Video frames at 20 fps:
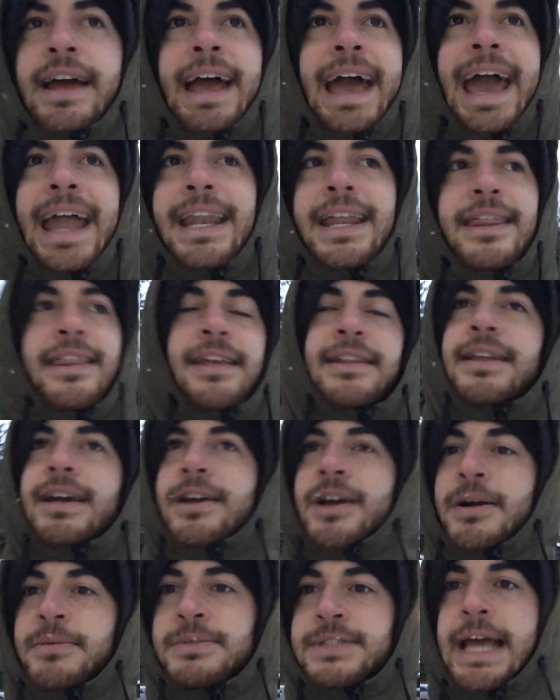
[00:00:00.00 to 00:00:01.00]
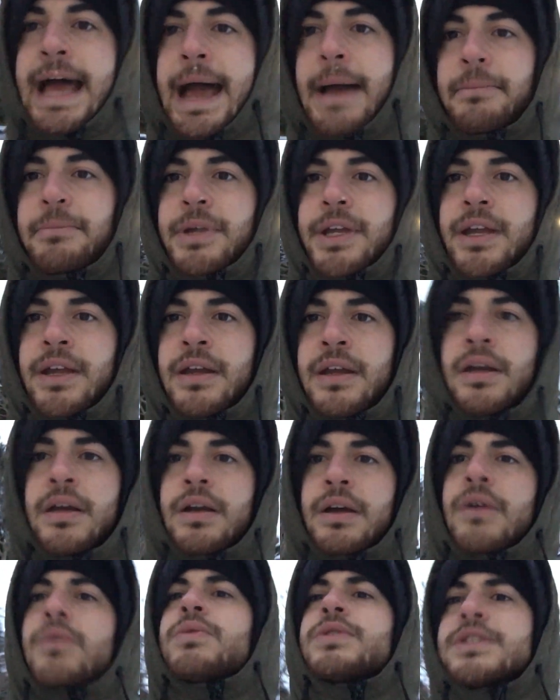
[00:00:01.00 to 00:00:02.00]
anything that comes at me,
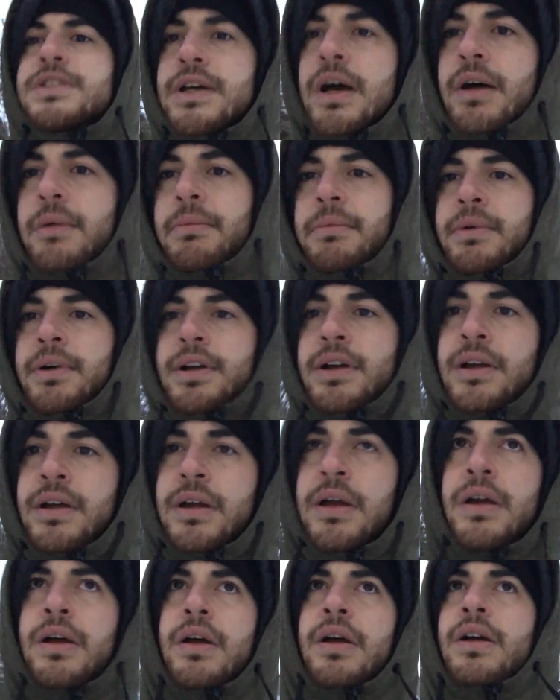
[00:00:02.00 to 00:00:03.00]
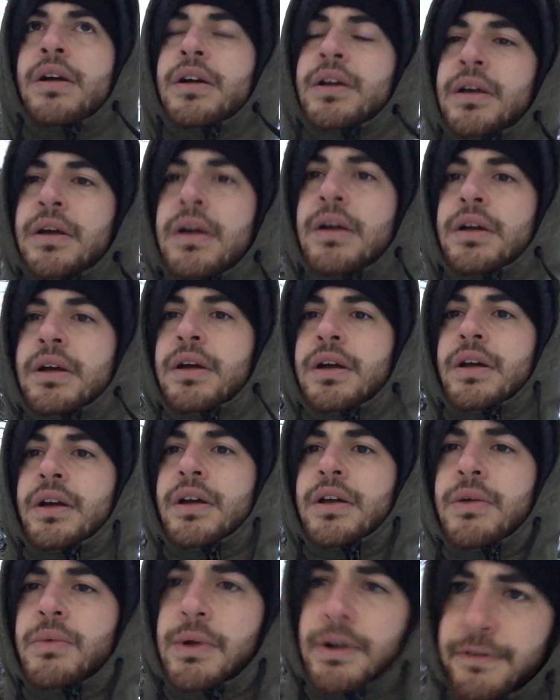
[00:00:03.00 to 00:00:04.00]
what's up?
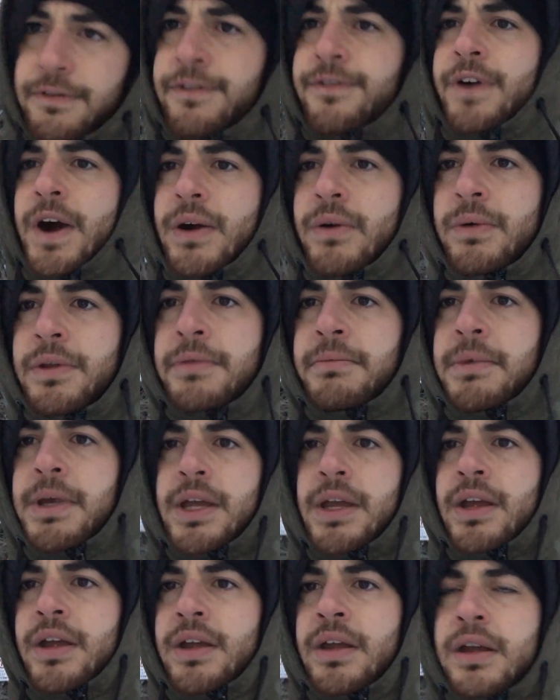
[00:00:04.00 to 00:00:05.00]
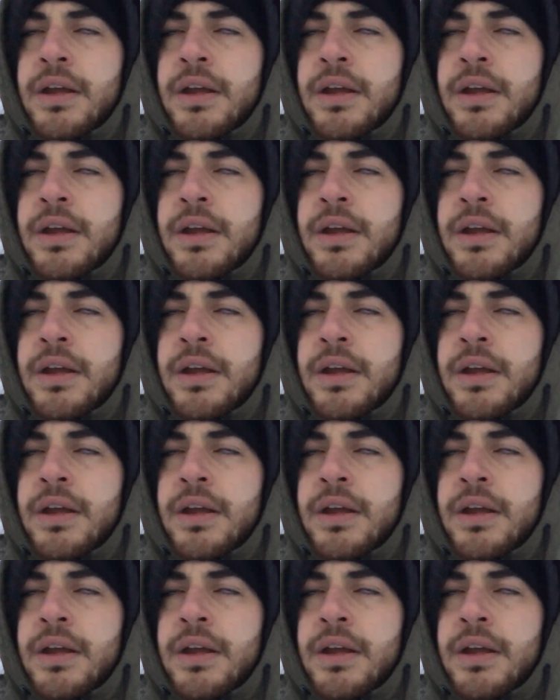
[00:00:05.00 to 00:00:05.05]
You want to fuck with me?